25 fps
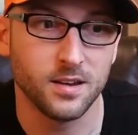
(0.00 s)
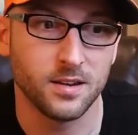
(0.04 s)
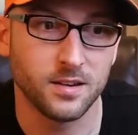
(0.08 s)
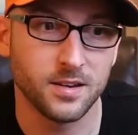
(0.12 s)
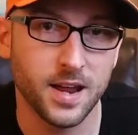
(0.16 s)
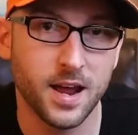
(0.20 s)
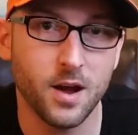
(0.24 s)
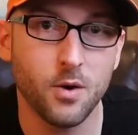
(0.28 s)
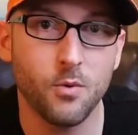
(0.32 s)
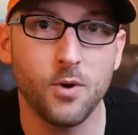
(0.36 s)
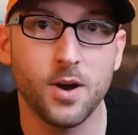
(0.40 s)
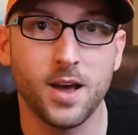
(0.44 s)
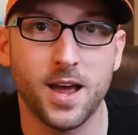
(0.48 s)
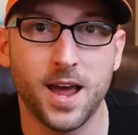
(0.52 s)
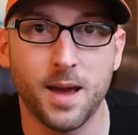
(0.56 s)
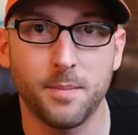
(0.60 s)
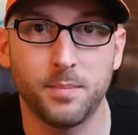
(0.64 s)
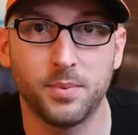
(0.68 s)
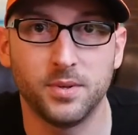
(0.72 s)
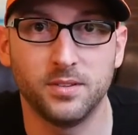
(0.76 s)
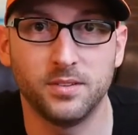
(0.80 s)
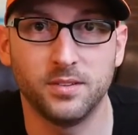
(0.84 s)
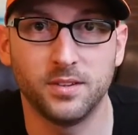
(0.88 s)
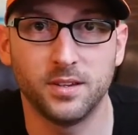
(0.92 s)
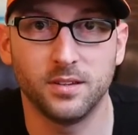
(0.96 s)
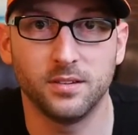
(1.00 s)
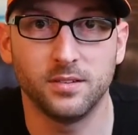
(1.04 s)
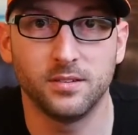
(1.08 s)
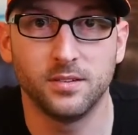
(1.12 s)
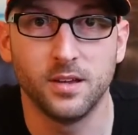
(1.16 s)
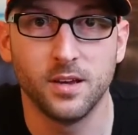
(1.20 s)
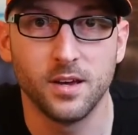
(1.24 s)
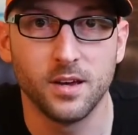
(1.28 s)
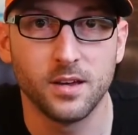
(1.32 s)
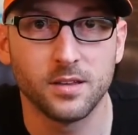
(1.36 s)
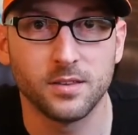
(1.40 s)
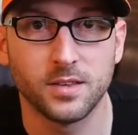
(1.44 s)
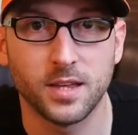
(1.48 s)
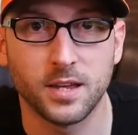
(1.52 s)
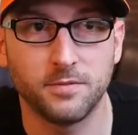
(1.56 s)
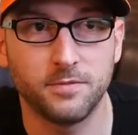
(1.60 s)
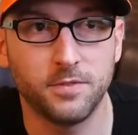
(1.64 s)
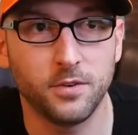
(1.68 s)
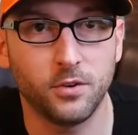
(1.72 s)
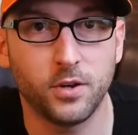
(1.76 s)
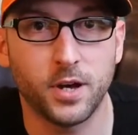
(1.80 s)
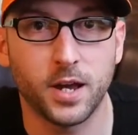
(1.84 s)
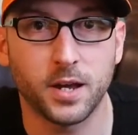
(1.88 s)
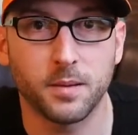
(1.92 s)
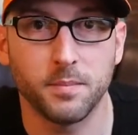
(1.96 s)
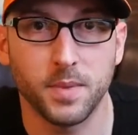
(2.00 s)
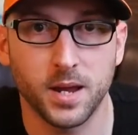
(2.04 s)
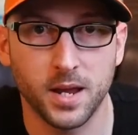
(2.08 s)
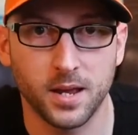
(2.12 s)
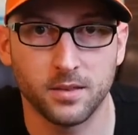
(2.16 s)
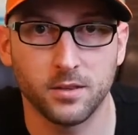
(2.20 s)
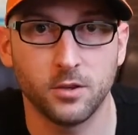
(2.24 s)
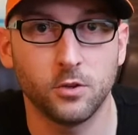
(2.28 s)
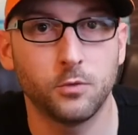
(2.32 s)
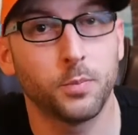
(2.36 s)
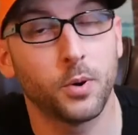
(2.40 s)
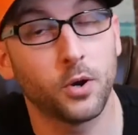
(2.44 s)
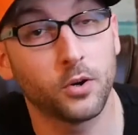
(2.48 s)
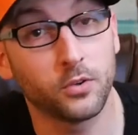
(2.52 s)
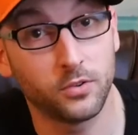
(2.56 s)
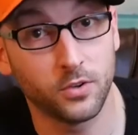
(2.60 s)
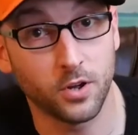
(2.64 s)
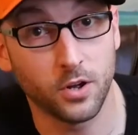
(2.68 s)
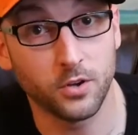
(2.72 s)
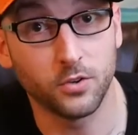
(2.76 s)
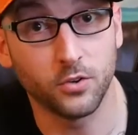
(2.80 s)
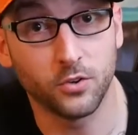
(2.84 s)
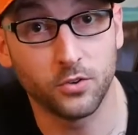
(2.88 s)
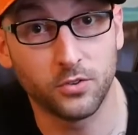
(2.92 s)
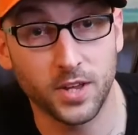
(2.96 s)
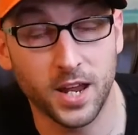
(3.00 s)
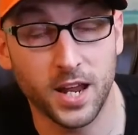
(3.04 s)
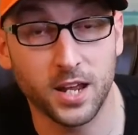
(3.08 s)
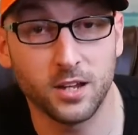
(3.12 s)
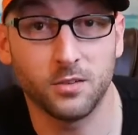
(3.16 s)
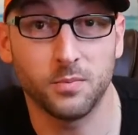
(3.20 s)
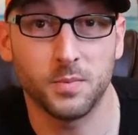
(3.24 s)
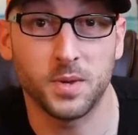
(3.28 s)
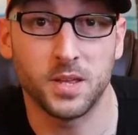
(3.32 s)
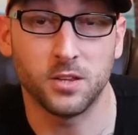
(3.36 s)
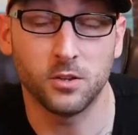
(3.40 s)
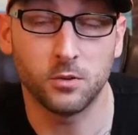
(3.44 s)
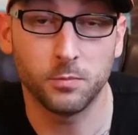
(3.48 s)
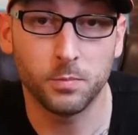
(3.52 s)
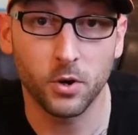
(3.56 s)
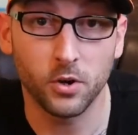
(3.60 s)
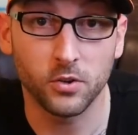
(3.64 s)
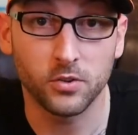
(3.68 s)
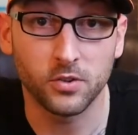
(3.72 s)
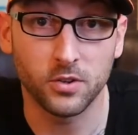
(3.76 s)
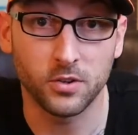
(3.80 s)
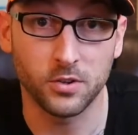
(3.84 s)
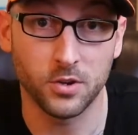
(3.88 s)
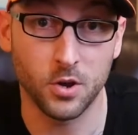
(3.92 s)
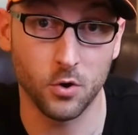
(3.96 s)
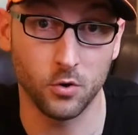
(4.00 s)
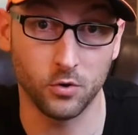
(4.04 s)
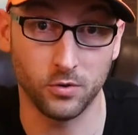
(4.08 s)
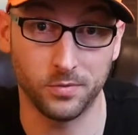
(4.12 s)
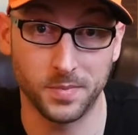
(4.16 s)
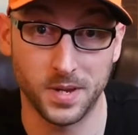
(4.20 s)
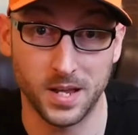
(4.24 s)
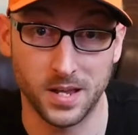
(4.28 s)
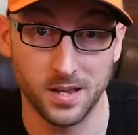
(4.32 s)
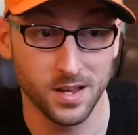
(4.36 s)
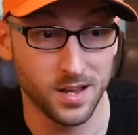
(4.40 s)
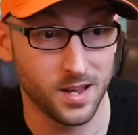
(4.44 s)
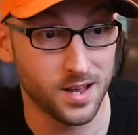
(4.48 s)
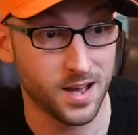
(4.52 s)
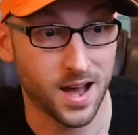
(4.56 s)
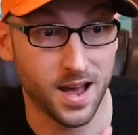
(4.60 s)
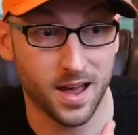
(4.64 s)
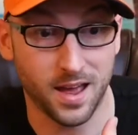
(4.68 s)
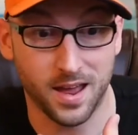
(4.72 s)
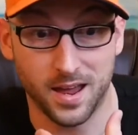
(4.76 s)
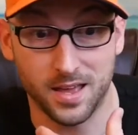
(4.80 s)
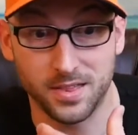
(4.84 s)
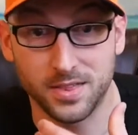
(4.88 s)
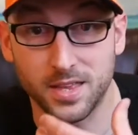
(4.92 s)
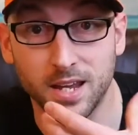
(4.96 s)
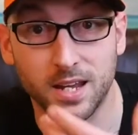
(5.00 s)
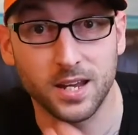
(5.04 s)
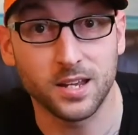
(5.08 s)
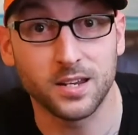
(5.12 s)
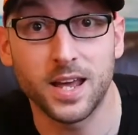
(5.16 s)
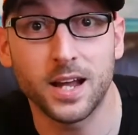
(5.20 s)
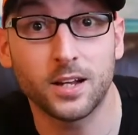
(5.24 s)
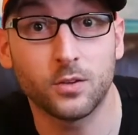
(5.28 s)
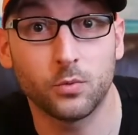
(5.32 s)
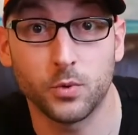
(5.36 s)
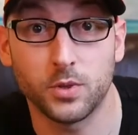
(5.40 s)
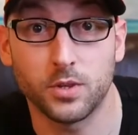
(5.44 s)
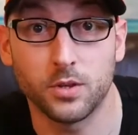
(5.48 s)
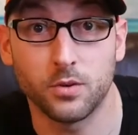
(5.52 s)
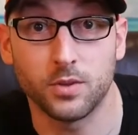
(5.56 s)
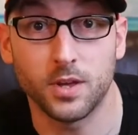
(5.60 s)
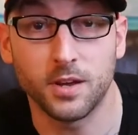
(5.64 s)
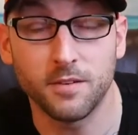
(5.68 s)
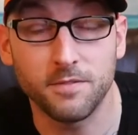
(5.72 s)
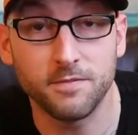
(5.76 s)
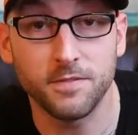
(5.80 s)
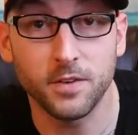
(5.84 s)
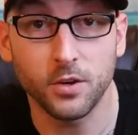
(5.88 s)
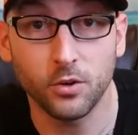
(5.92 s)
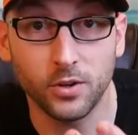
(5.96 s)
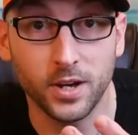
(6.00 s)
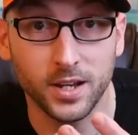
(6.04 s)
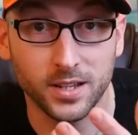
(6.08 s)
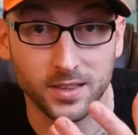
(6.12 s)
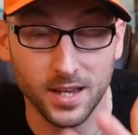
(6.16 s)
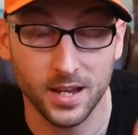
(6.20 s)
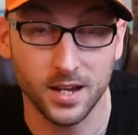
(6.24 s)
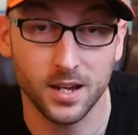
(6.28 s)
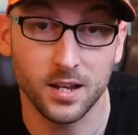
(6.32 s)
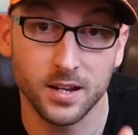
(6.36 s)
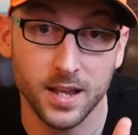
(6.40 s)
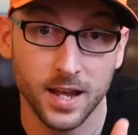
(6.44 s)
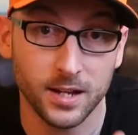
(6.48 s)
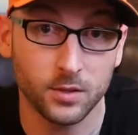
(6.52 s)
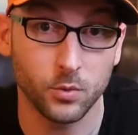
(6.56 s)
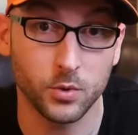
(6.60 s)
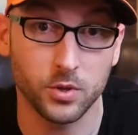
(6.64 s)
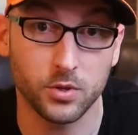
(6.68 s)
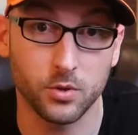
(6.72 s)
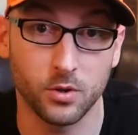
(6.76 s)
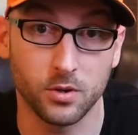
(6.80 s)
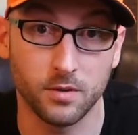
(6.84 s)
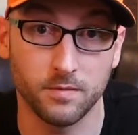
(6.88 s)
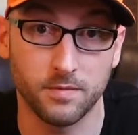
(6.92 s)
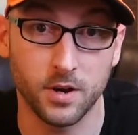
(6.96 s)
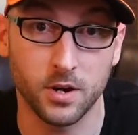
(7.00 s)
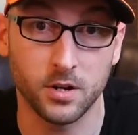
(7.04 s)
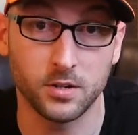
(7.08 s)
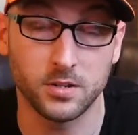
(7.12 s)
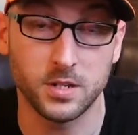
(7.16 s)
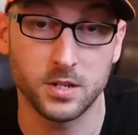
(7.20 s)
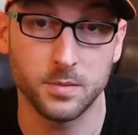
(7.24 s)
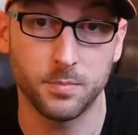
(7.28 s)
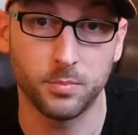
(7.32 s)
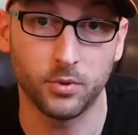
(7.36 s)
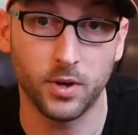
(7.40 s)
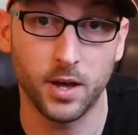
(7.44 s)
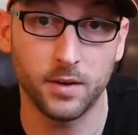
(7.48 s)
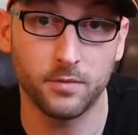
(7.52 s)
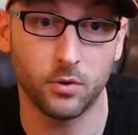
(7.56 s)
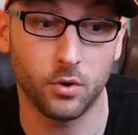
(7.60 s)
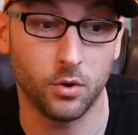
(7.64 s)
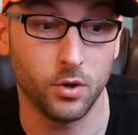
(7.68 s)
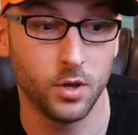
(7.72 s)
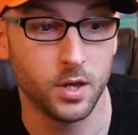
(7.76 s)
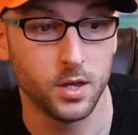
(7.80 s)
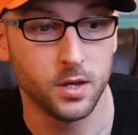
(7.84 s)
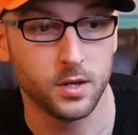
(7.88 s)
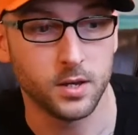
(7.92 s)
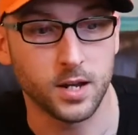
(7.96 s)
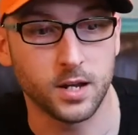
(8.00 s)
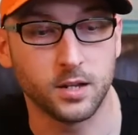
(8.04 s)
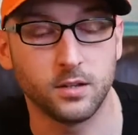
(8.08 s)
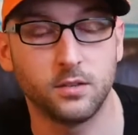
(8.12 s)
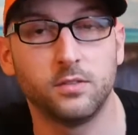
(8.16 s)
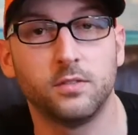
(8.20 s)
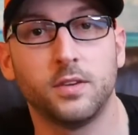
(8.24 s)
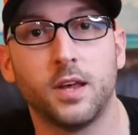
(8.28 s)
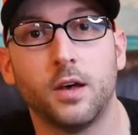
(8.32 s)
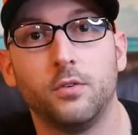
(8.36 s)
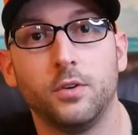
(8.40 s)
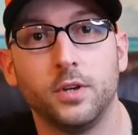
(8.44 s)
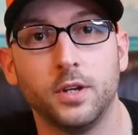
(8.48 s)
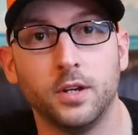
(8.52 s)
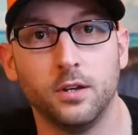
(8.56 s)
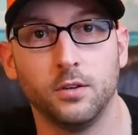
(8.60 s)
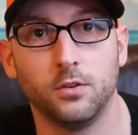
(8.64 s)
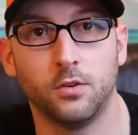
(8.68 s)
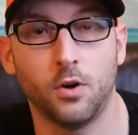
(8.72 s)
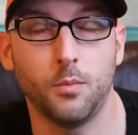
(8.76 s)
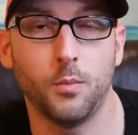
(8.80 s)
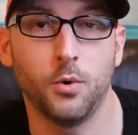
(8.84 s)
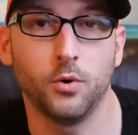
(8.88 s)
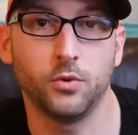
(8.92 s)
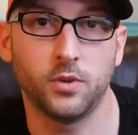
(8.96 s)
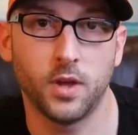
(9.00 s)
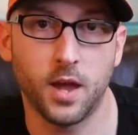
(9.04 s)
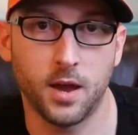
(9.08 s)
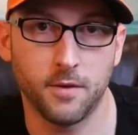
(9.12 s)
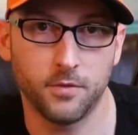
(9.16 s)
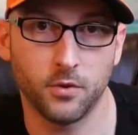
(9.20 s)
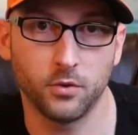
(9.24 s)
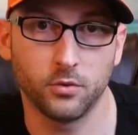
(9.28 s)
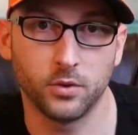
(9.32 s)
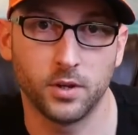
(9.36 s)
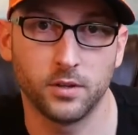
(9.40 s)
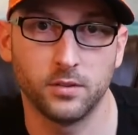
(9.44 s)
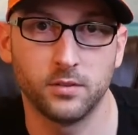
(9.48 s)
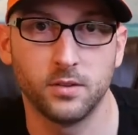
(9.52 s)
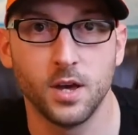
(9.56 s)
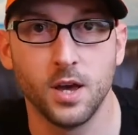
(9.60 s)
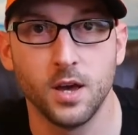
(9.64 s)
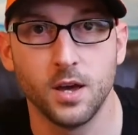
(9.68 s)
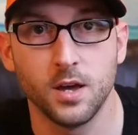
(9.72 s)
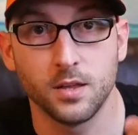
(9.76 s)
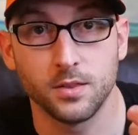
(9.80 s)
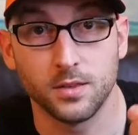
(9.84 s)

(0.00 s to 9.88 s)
Now what happens is they feel like, man, this person understands me. This person knows me, and they connect with you. They feel like they connect with you on a very deep level, and selling is almost effortless.